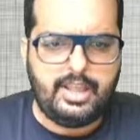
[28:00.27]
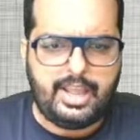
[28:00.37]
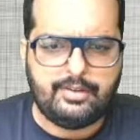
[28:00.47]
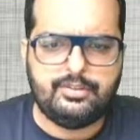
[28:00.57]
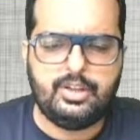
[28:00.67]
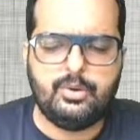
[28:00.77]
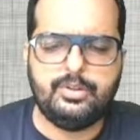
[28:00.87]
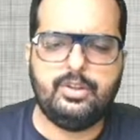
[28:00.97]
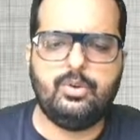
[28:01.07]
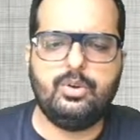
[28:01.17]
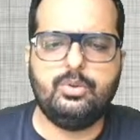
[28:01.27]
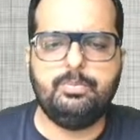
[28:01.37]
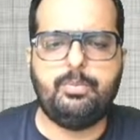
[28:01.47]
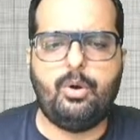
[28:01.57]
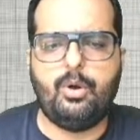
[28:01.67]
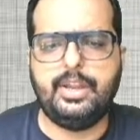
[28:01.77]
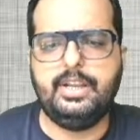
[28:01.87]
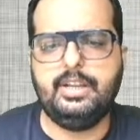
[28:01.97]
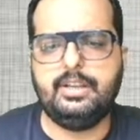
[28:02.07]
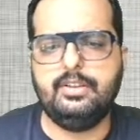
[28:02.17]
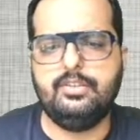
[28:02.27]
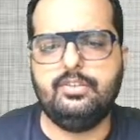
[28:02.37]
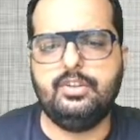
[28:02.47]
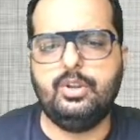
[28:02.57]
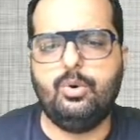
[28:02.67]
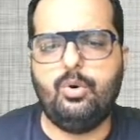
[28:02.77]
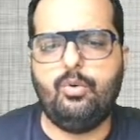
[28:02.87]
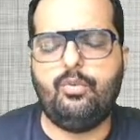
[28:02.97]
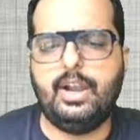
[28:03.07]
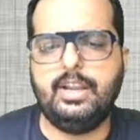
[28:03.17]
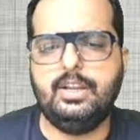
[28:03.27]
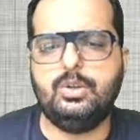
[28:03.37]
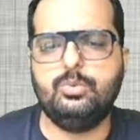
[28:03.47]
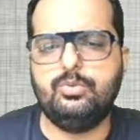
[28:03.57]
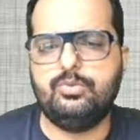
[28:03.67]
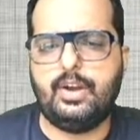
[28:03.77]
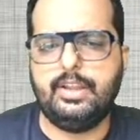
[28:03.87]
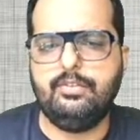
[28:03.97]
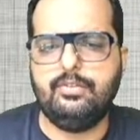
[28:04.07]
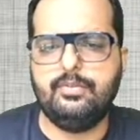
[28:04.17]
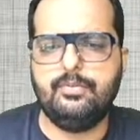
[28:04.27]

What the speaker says: F0 is equal to 0.0125